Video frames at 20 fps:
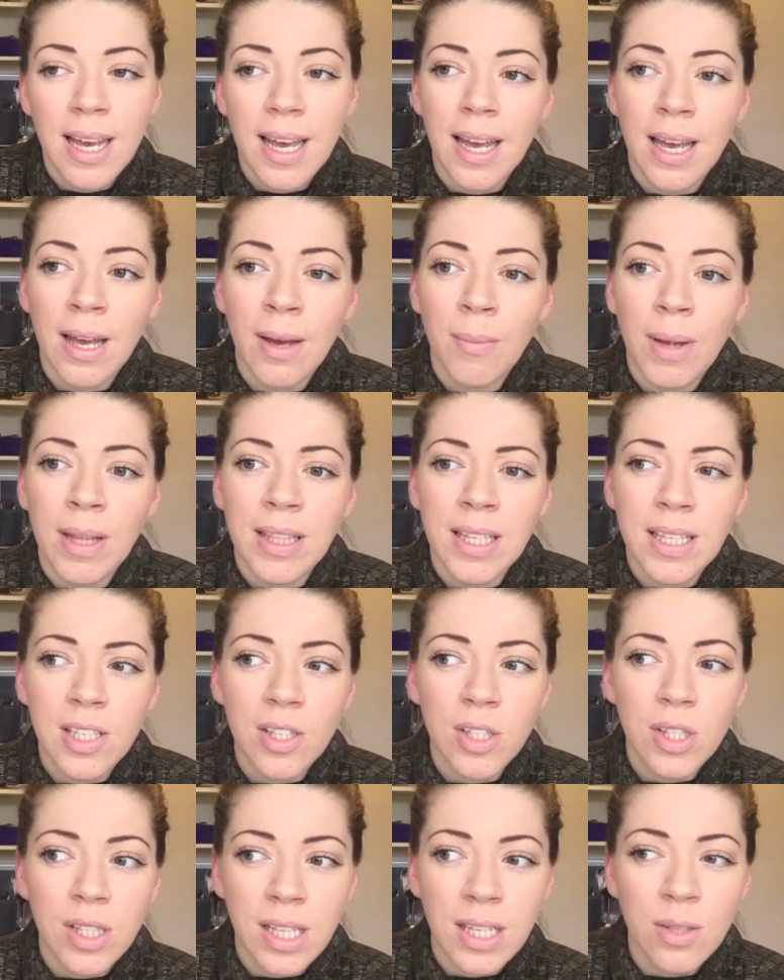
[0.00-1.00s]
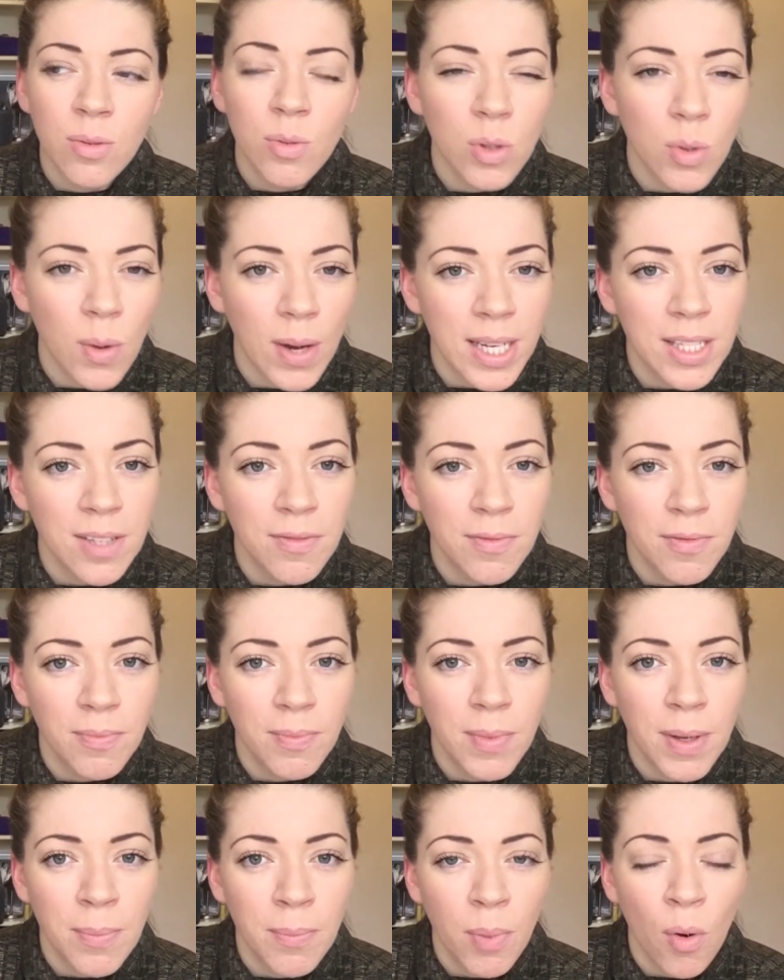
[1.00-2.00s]
And this was quite
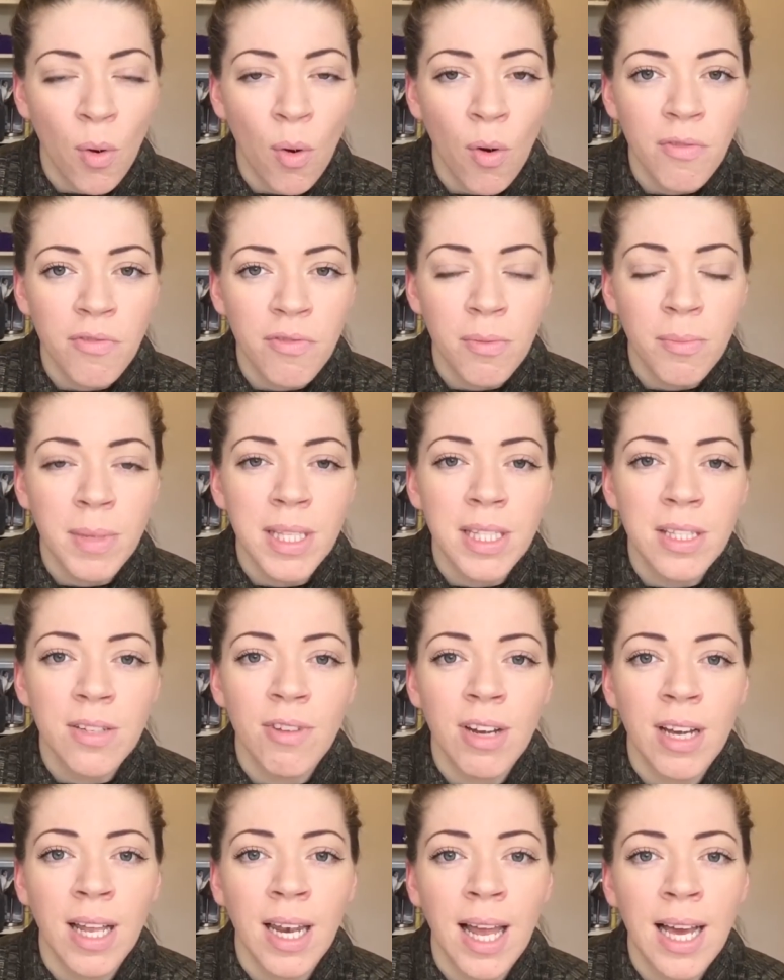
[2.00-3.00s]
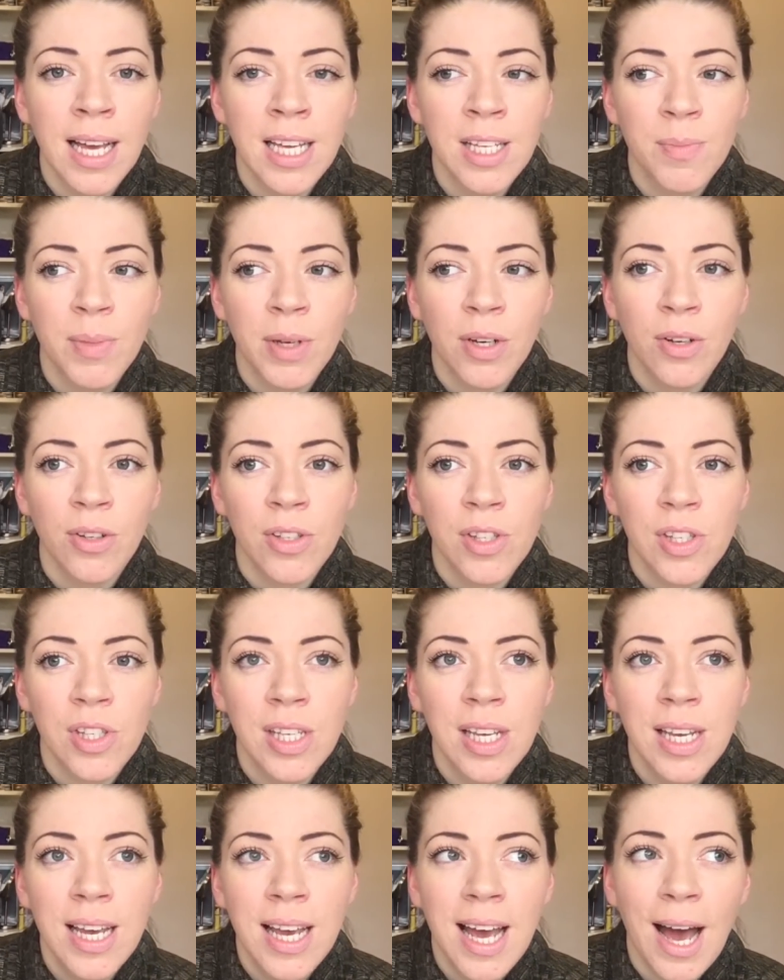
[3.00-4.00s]
important for me to realise,
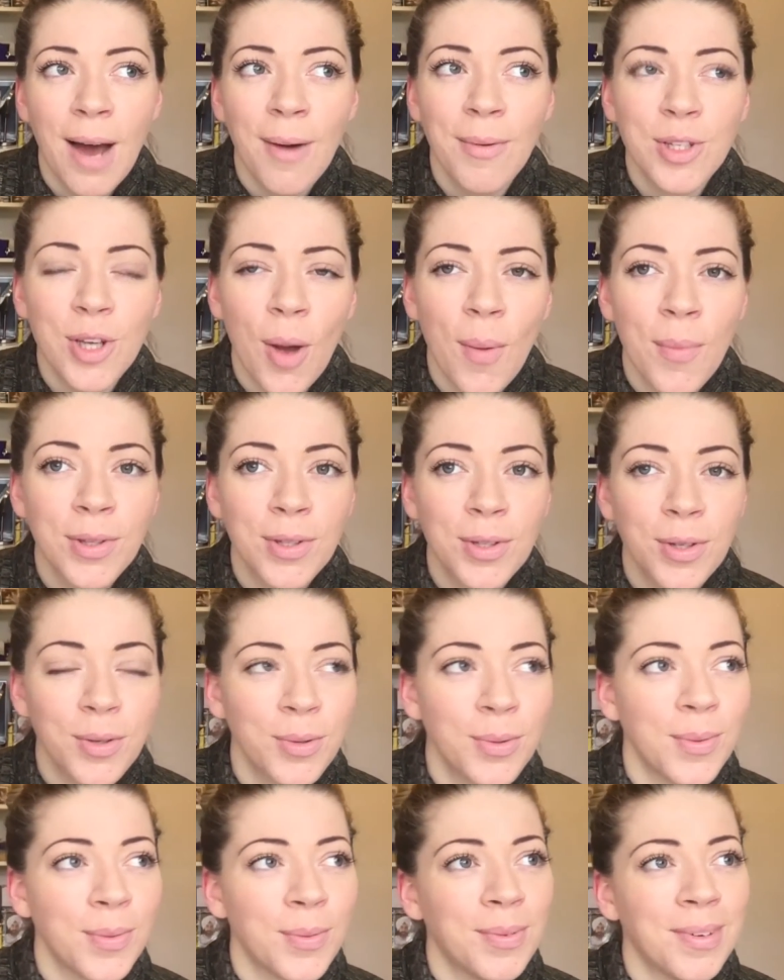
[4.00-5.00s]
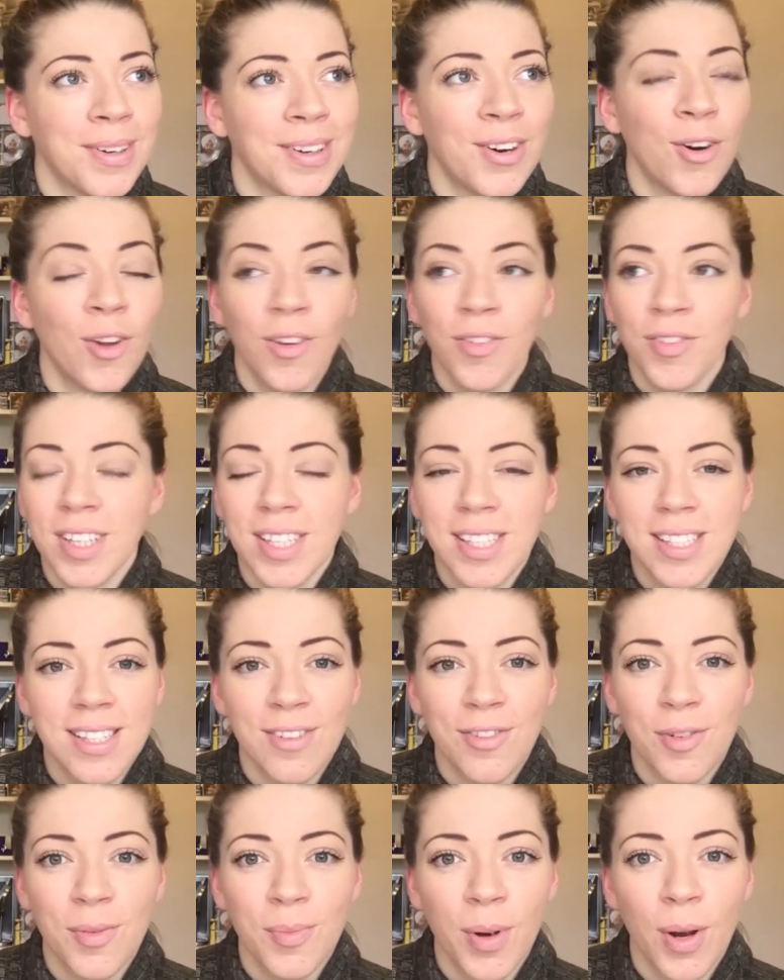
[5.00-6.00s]
because I was going through all of these
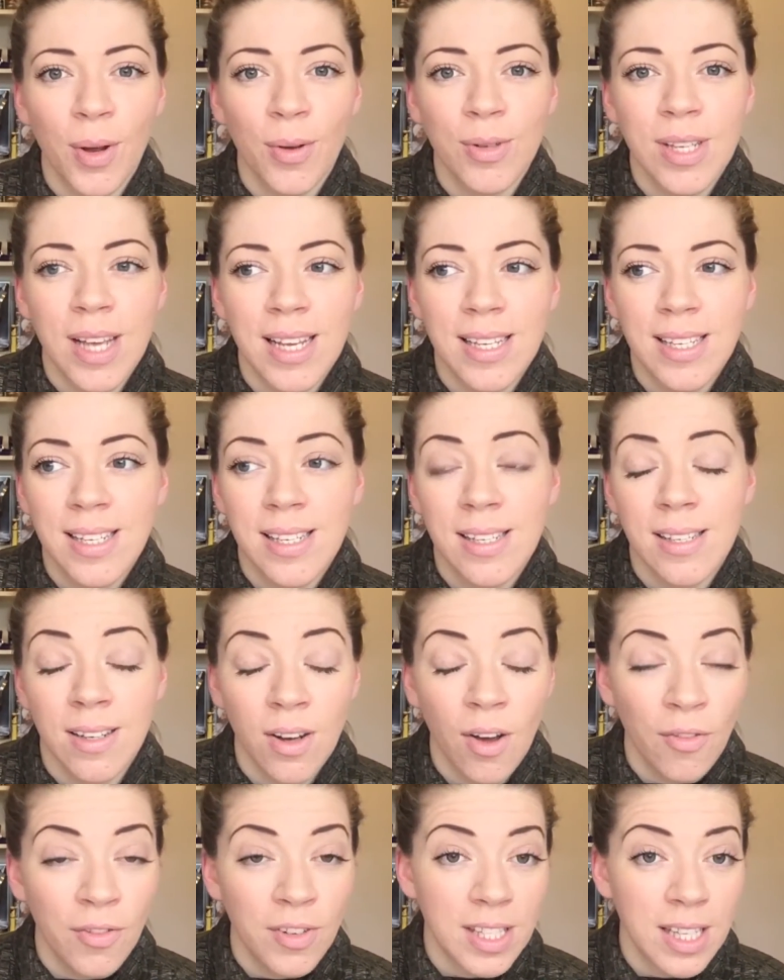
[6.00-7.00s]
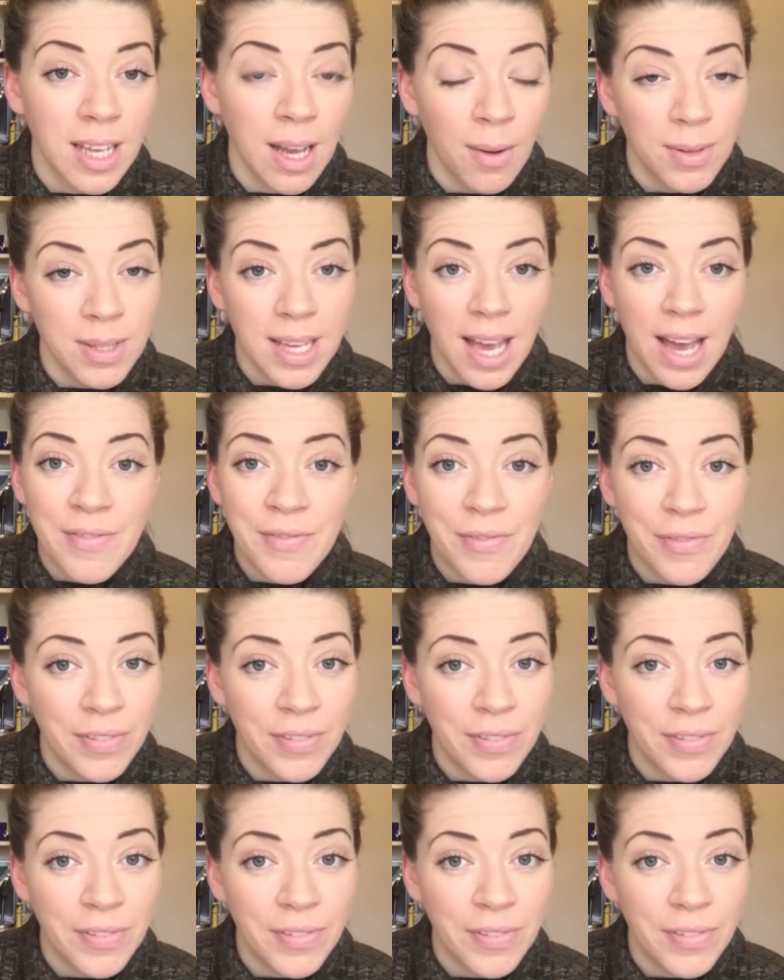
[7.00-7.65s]
different processes, and obviously I was getting